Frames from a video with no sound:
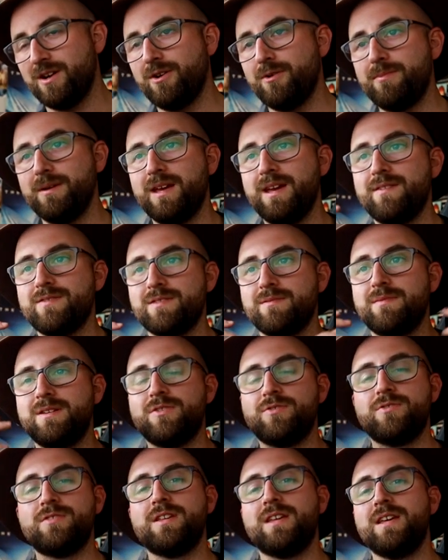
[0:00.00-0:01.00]
I hope I gave some
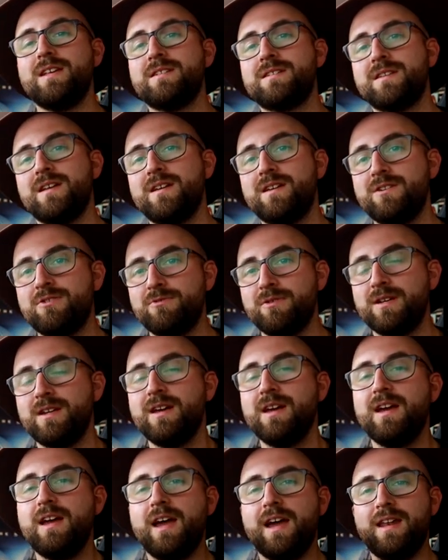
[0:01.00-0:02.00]
interesting insight into it,
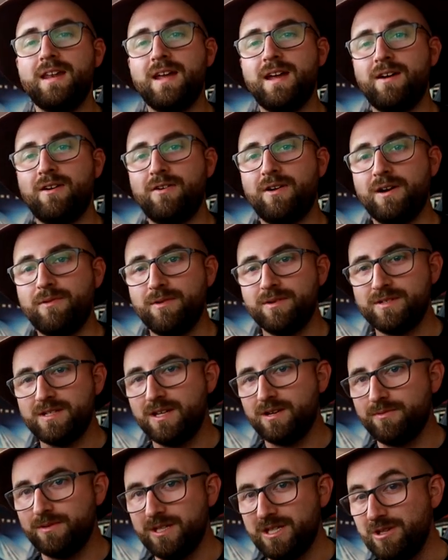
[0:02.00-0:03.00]
and now I want to
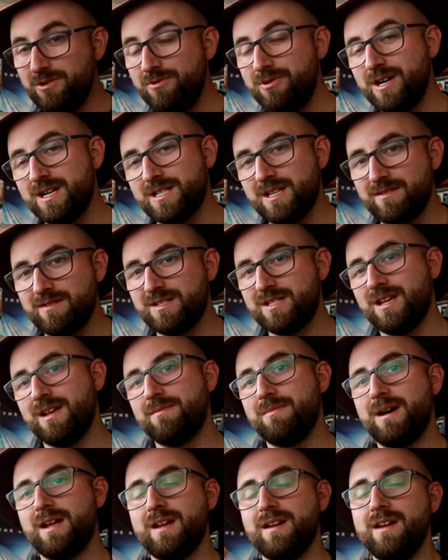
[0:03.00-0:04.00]
hear what you guys had to say
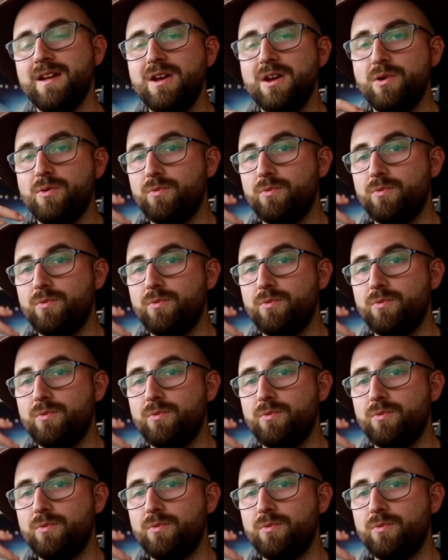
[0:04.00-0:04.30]
about it.